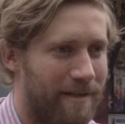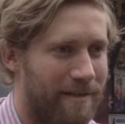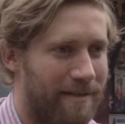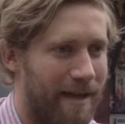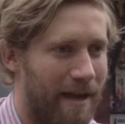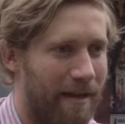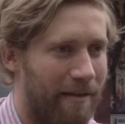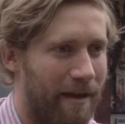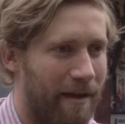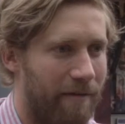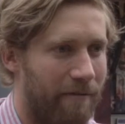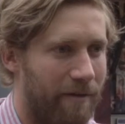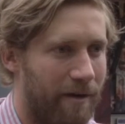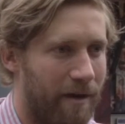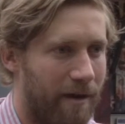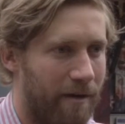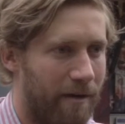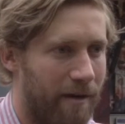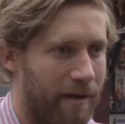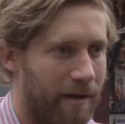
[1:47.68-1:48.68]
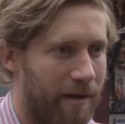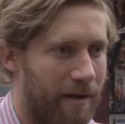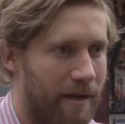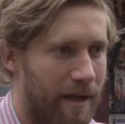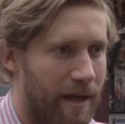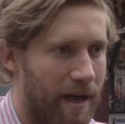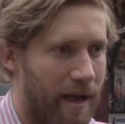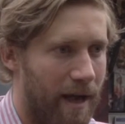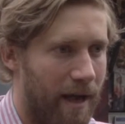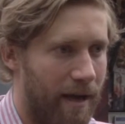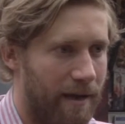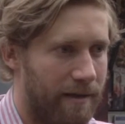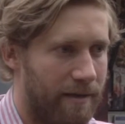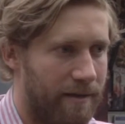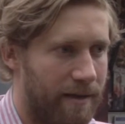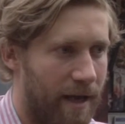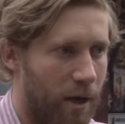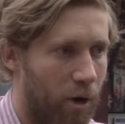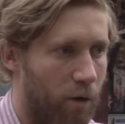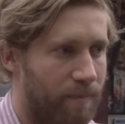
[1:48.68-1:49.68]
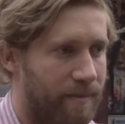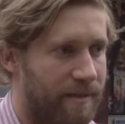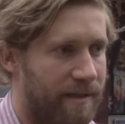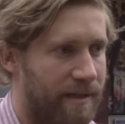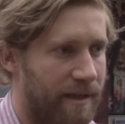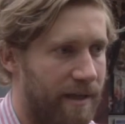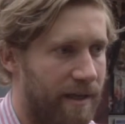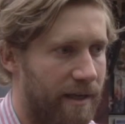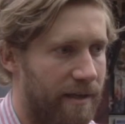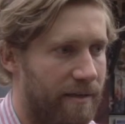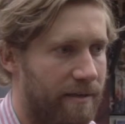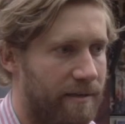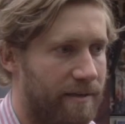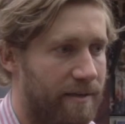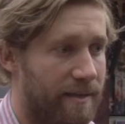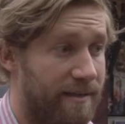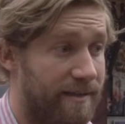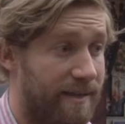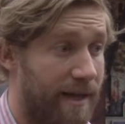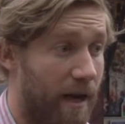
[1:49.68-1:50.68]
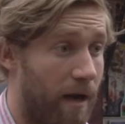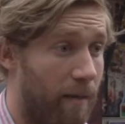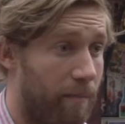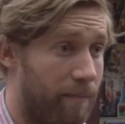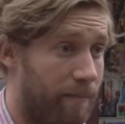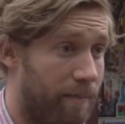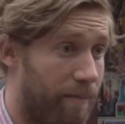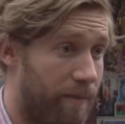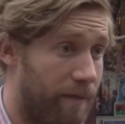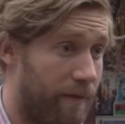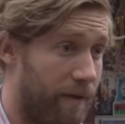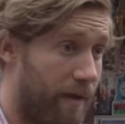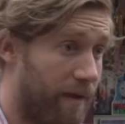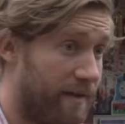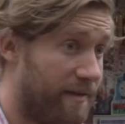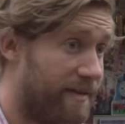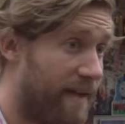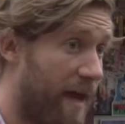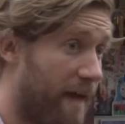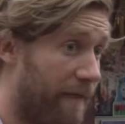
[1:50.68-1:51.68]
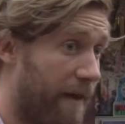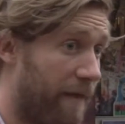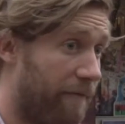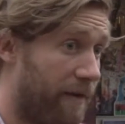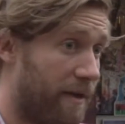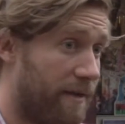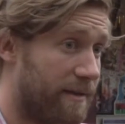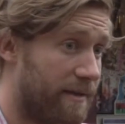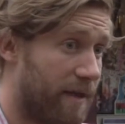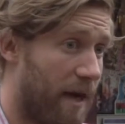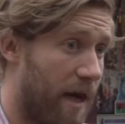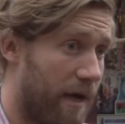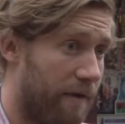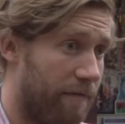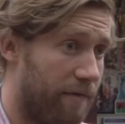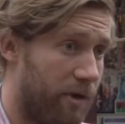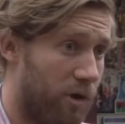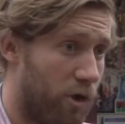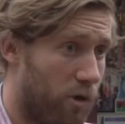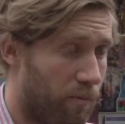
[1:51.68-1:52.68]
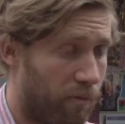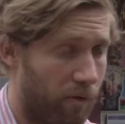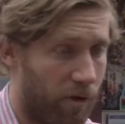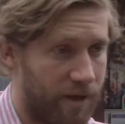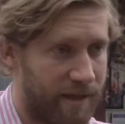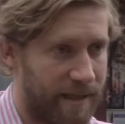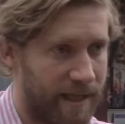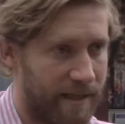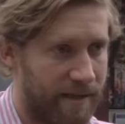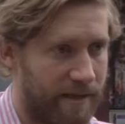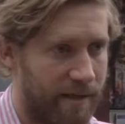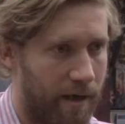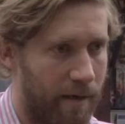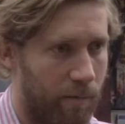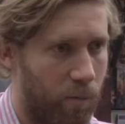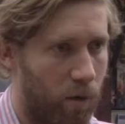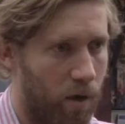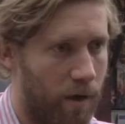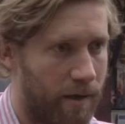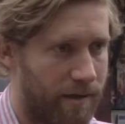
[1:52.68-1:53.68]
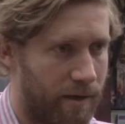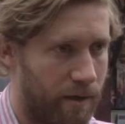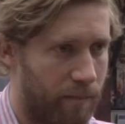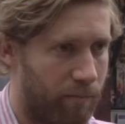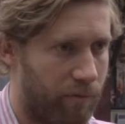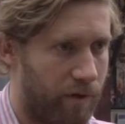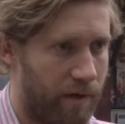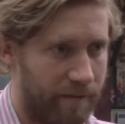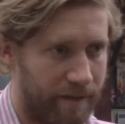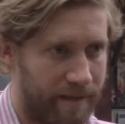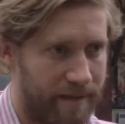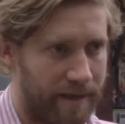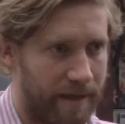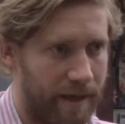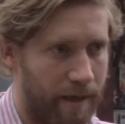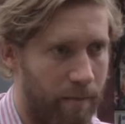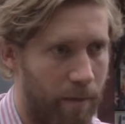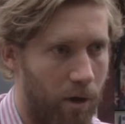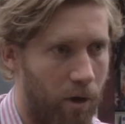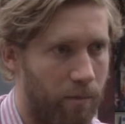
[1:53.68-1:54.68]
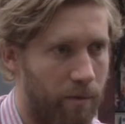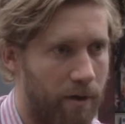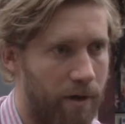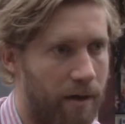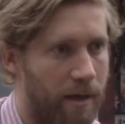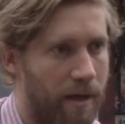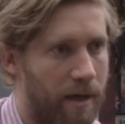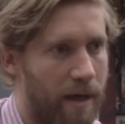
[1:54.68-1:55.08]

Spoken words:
to South Africa and helped to set up the South African side of a new project that I'd worked on previously in Melbourne.